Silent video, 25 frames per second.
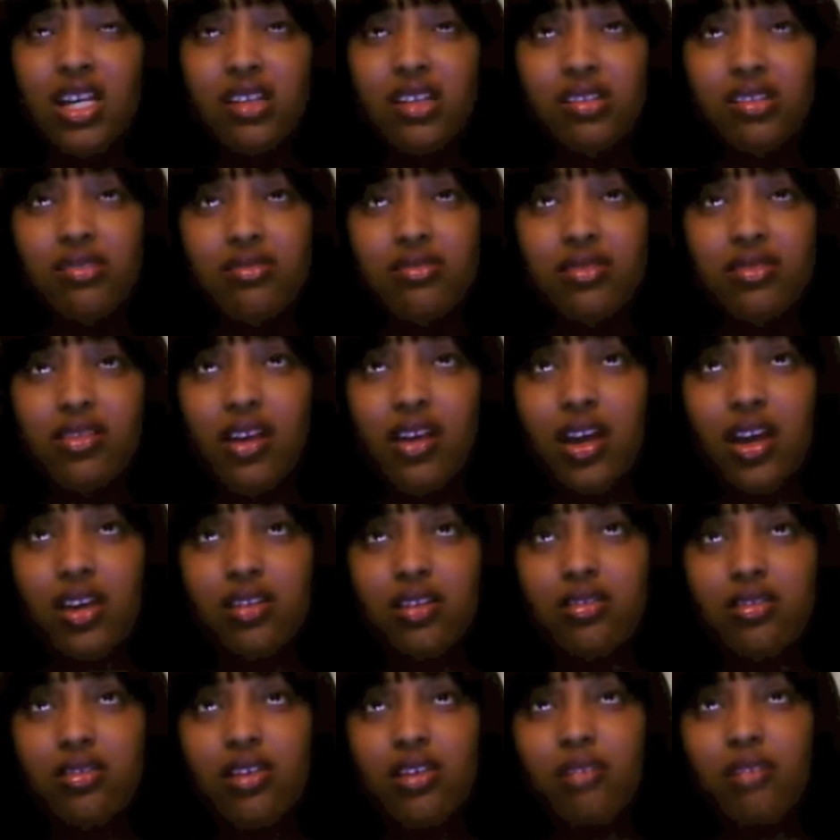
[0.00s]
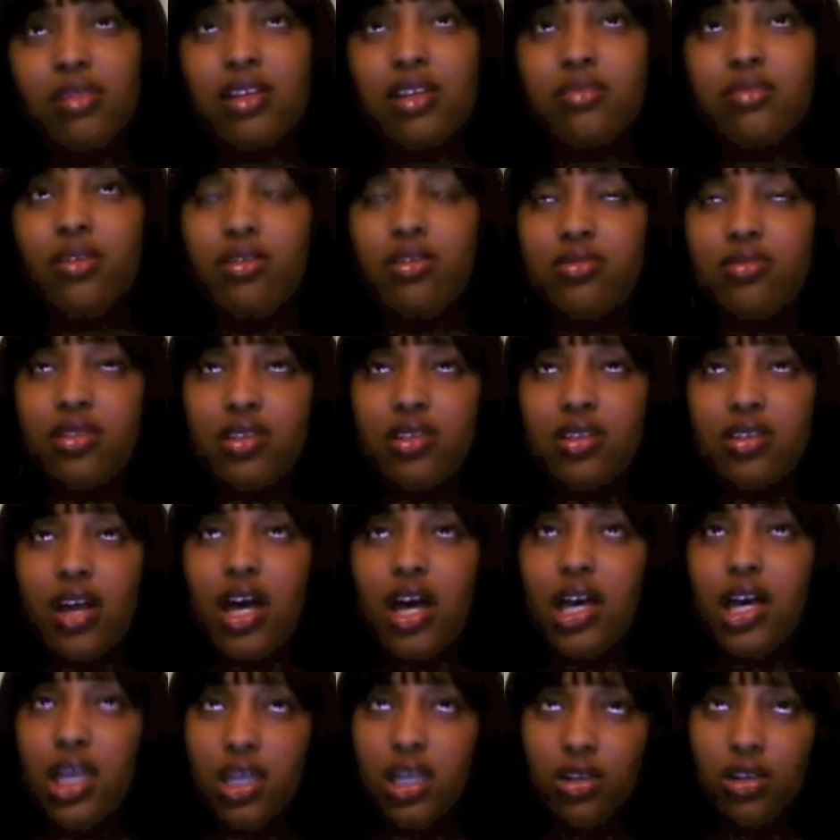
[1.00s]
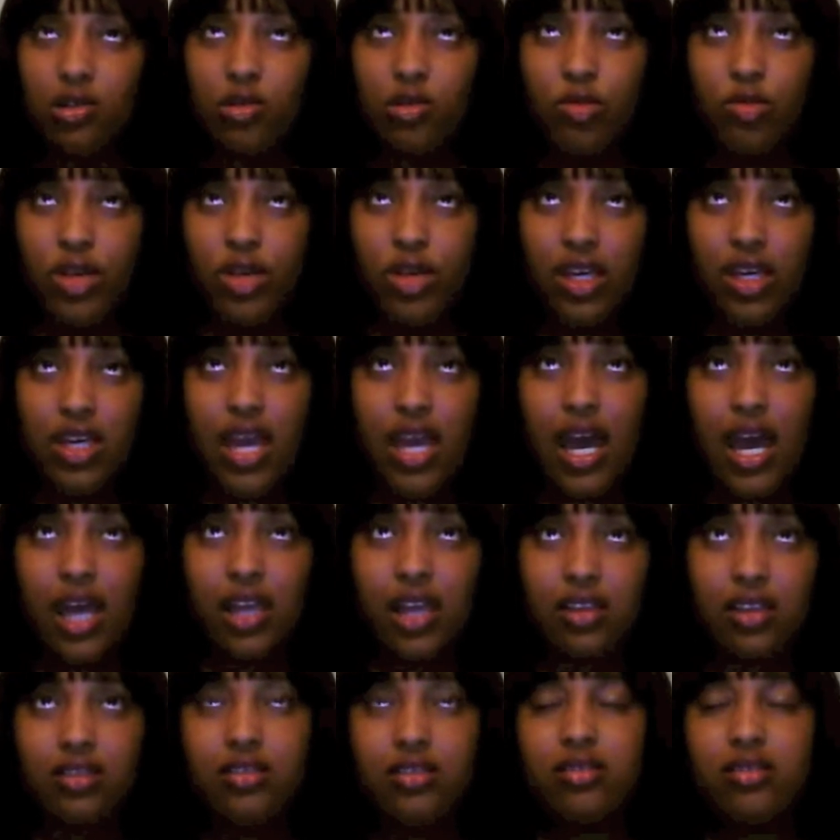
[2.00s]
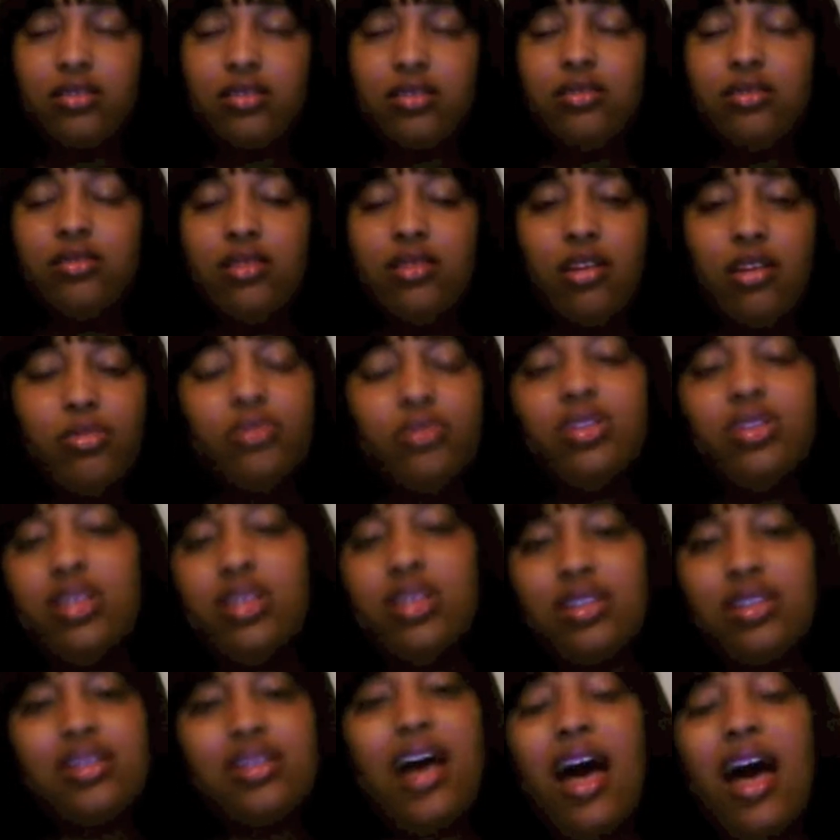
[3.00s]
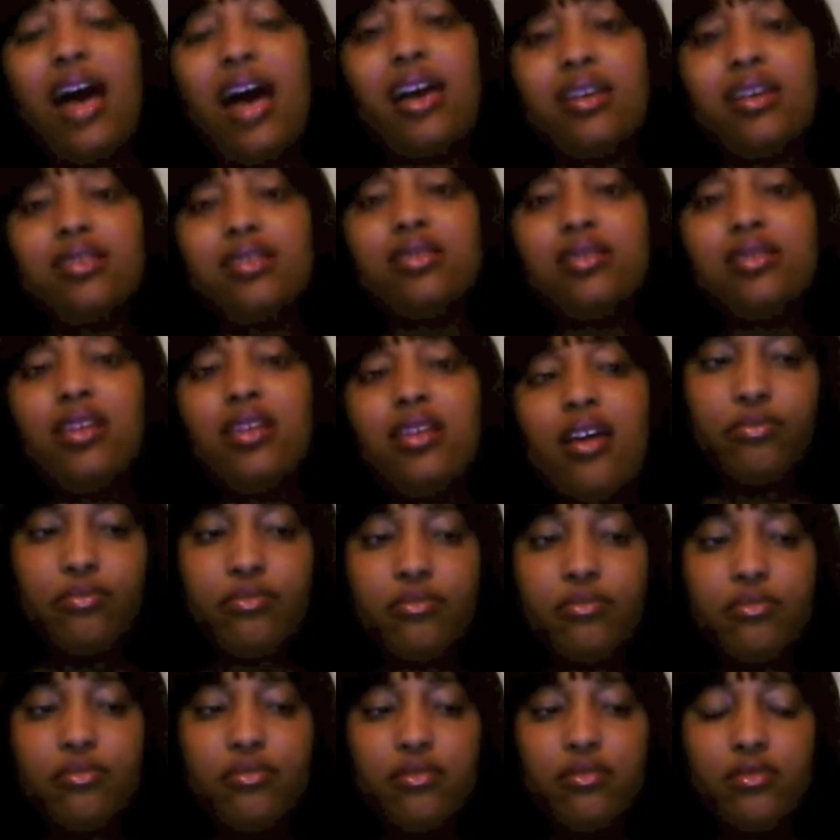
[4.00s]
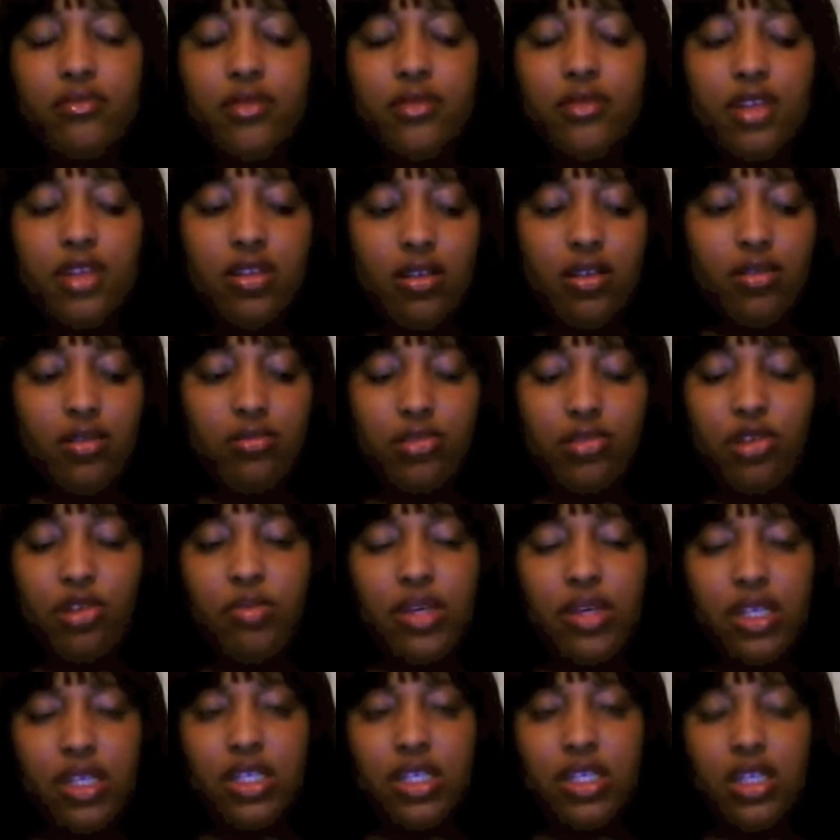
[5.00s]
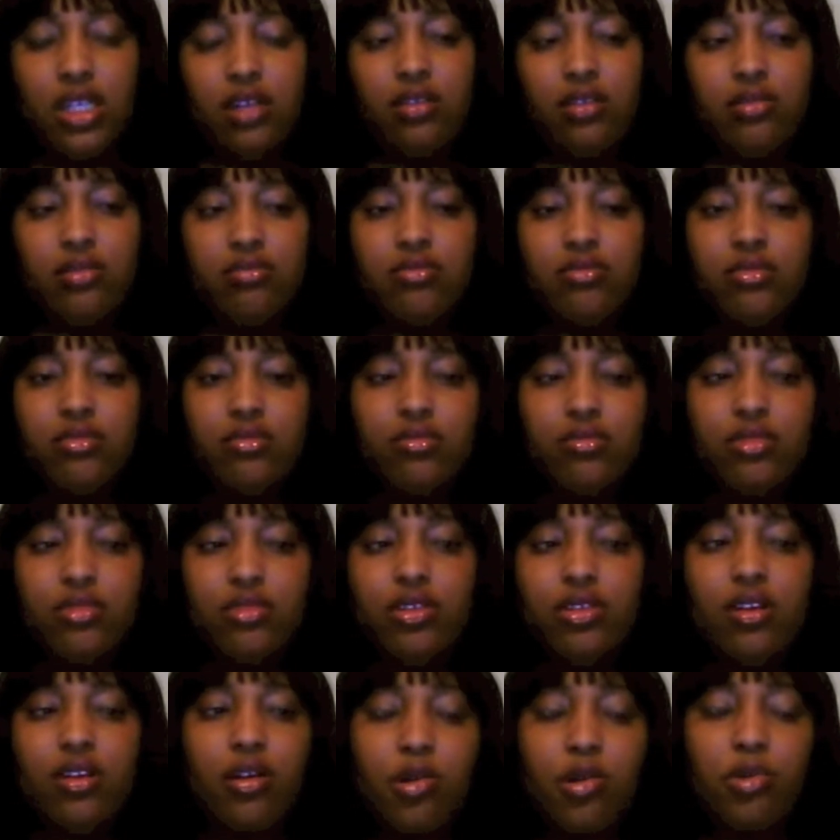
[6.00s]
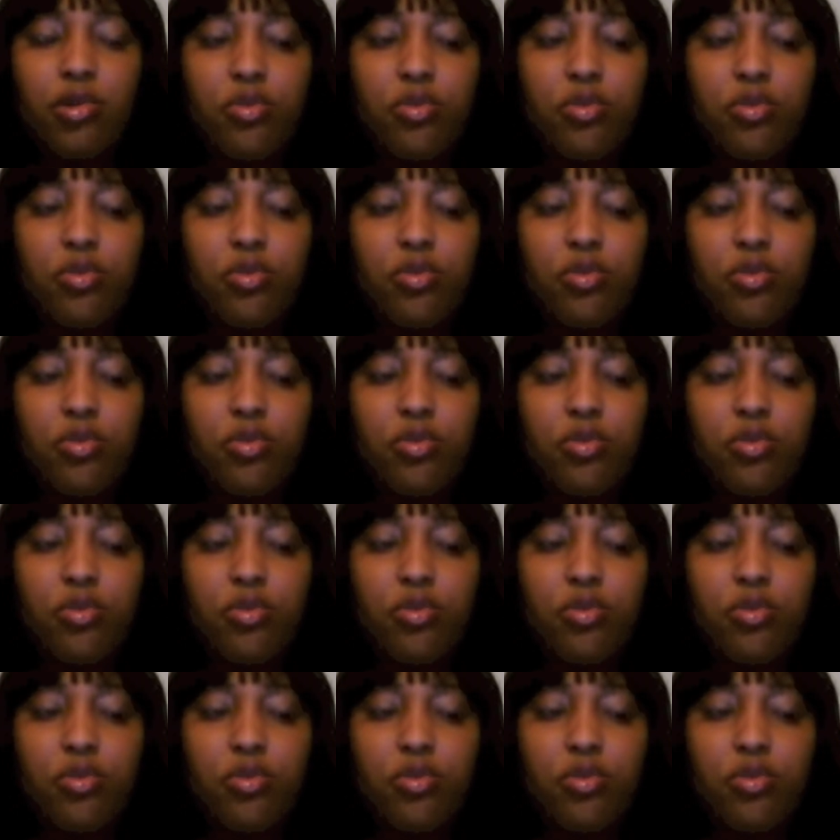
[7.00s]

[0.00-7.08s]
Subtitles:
She was like, I'm not supposed to tell you, but yeah, it's doubled in size. No big deal. So I